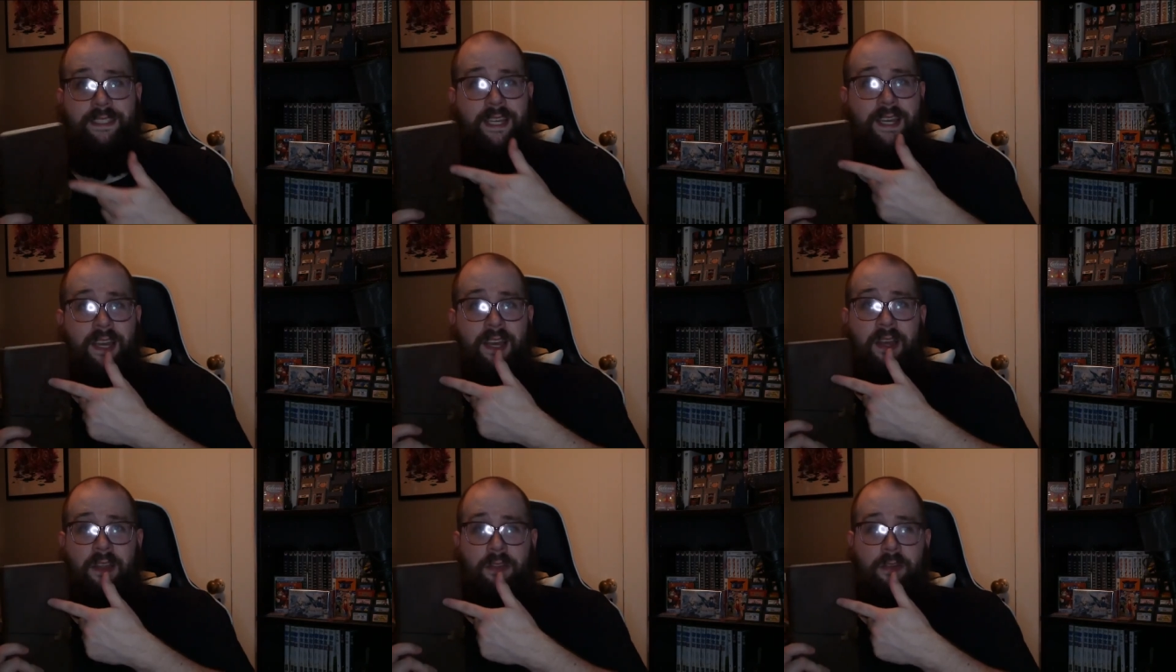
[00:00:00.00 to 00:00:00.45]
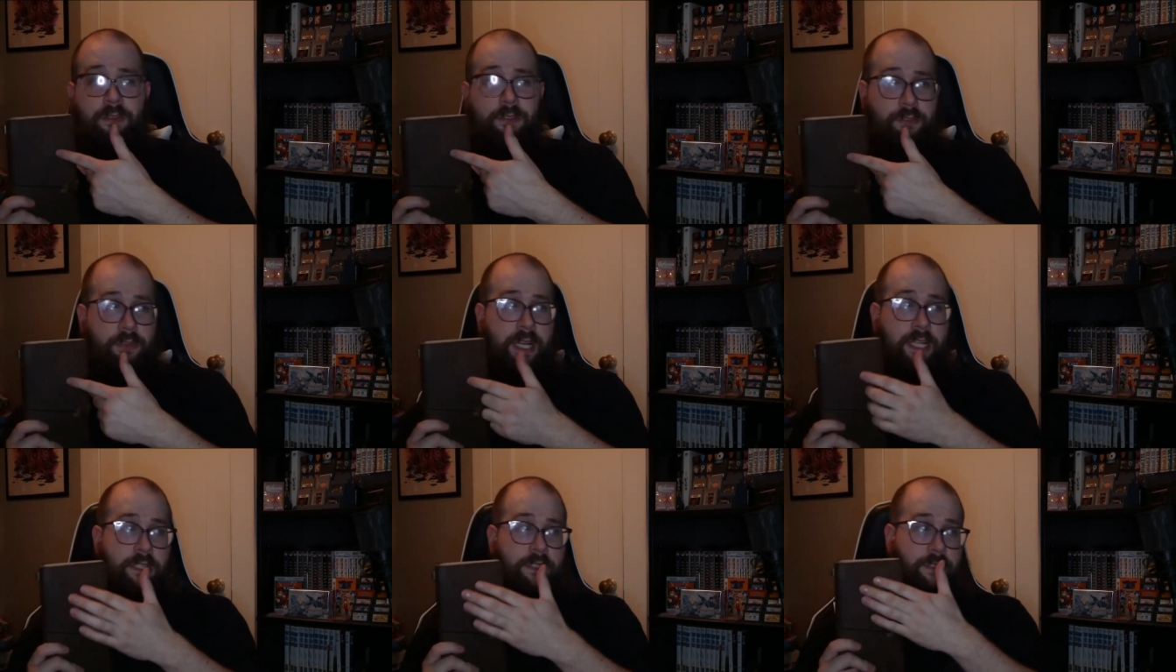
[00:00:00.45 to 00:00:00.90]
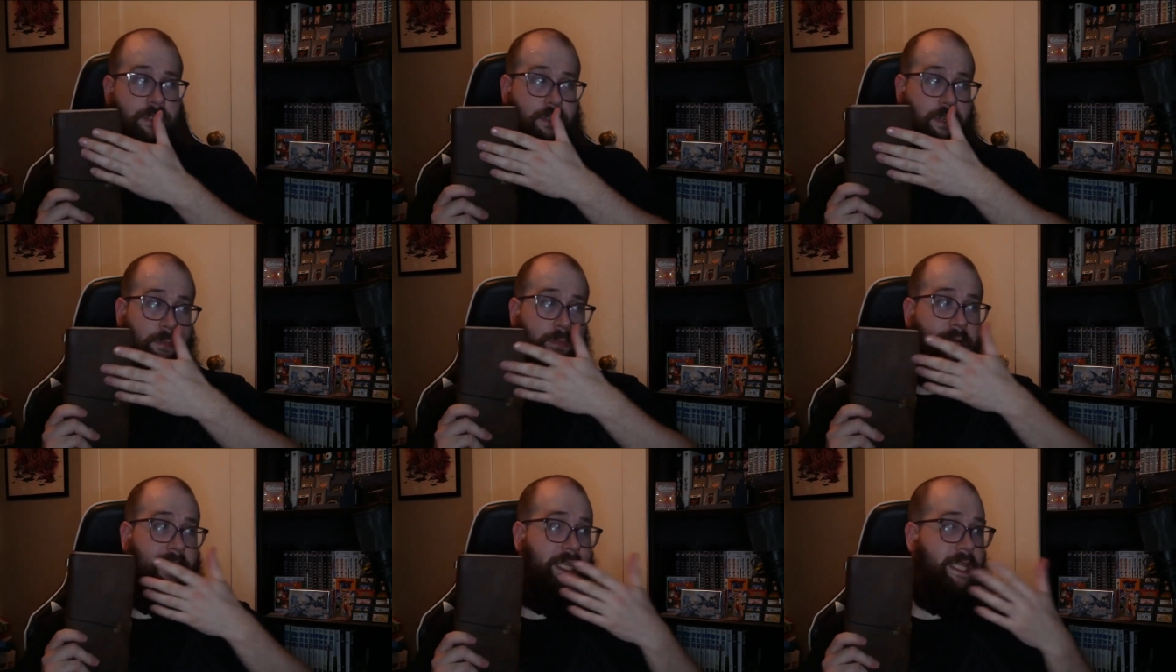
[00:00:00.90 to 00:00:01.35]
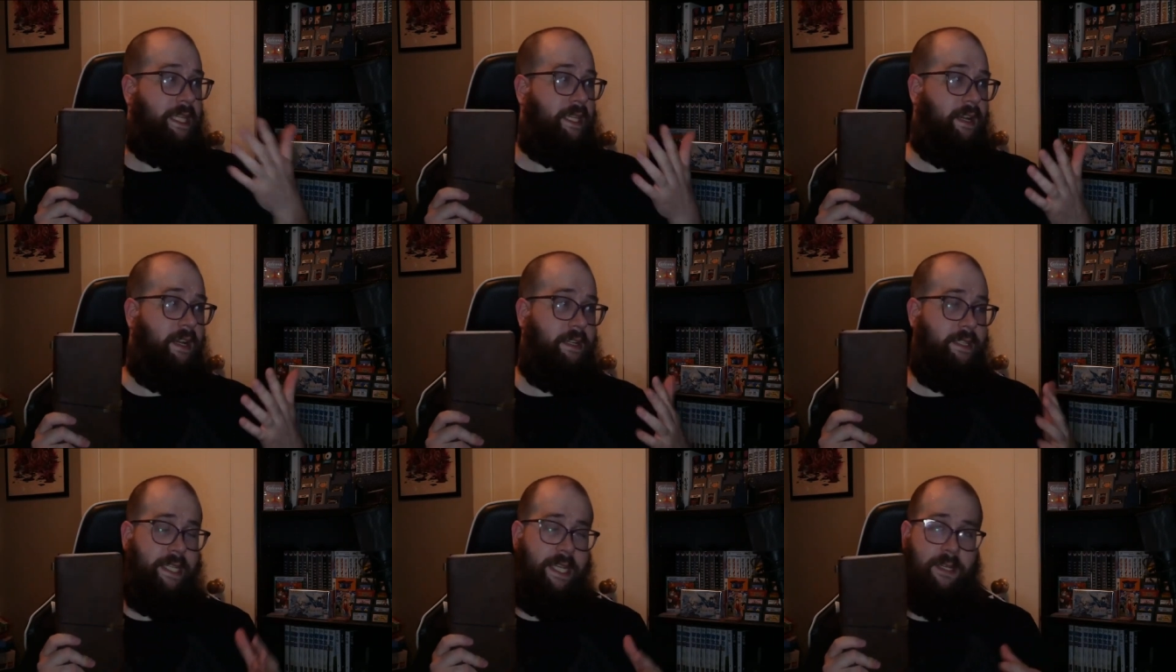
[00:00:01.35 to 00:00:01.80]
those scratches are completely gone
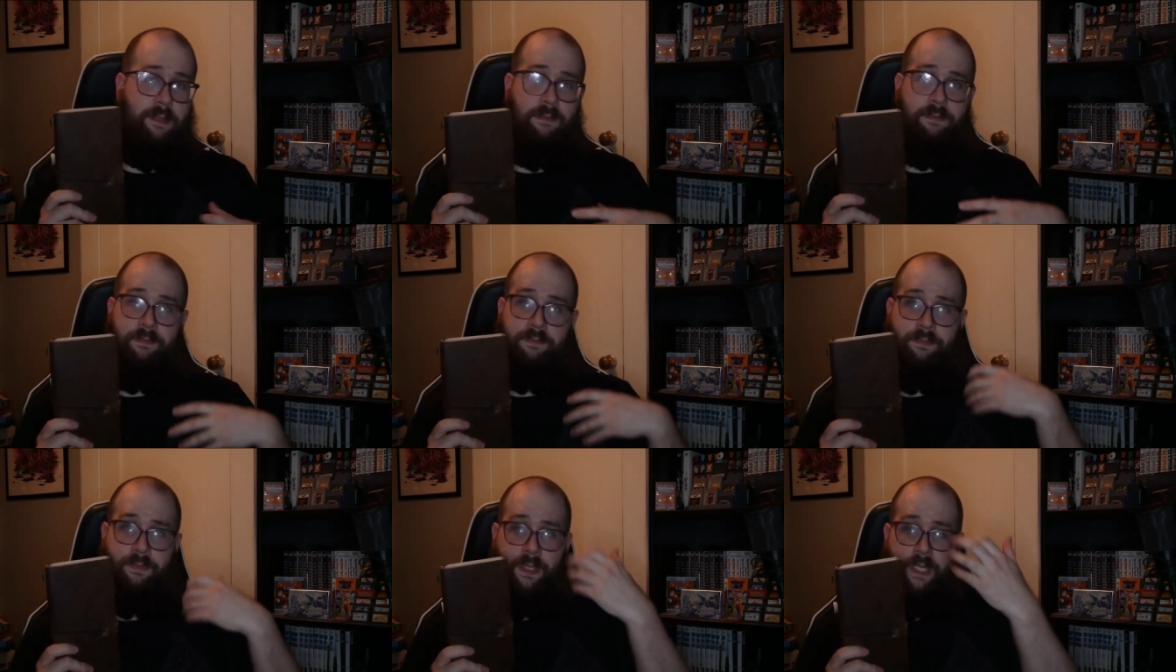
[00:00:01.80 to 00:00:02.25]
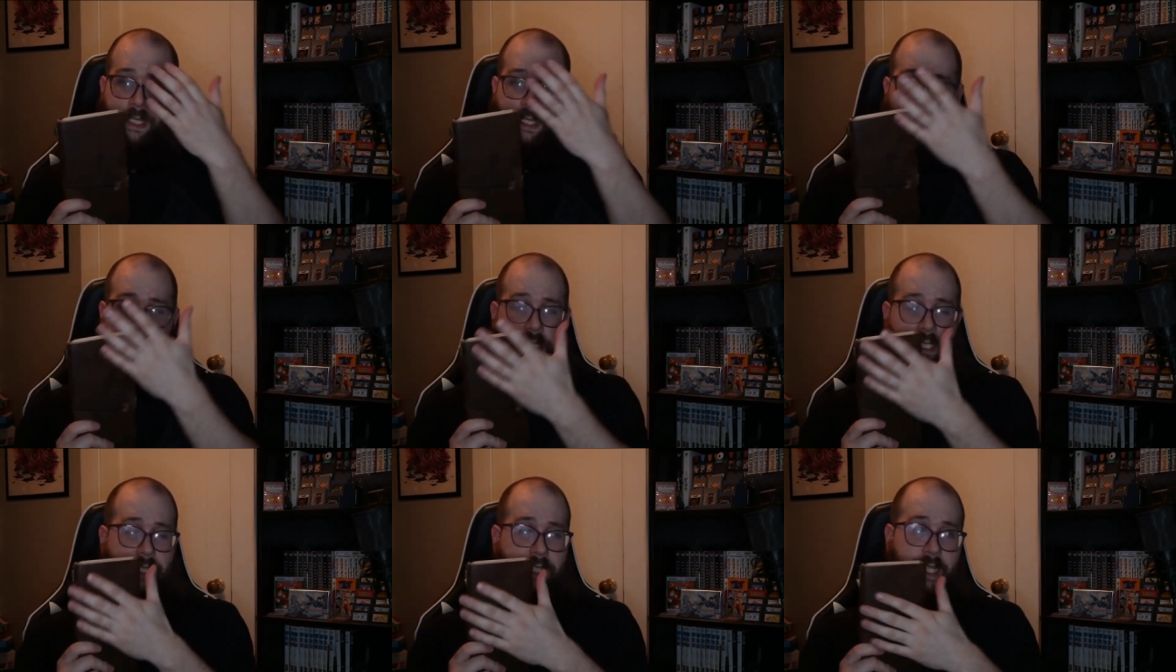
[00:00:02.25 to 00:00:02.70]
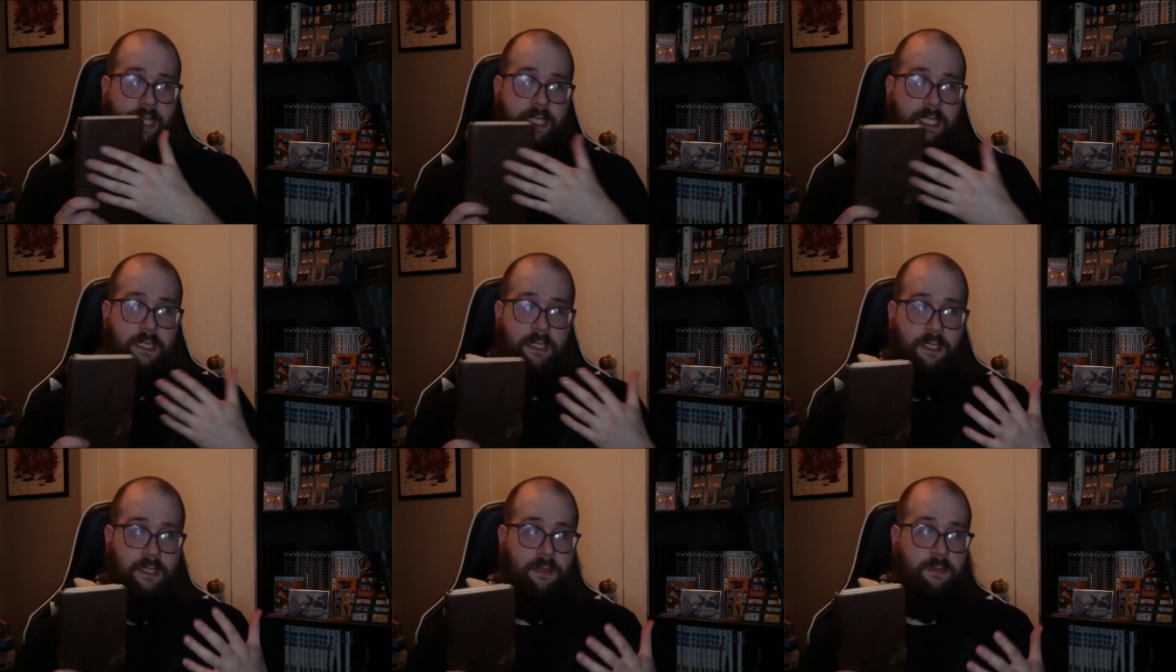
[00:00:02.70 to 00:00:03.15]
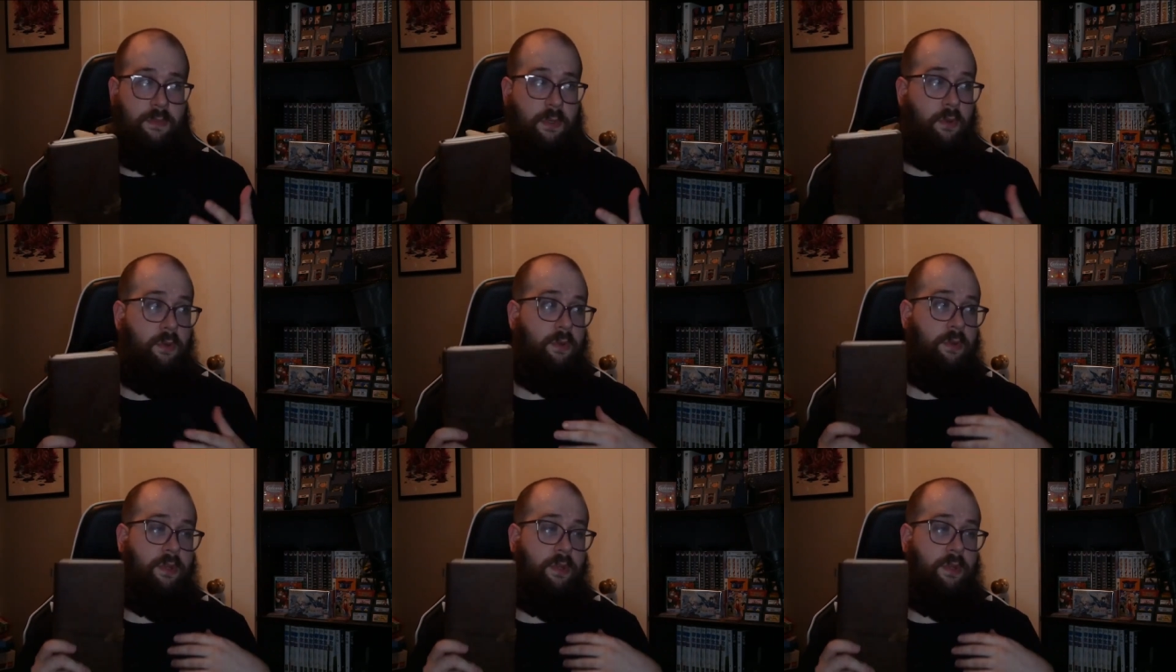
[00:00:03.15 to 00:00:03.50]
now, and it's a nice, smooth,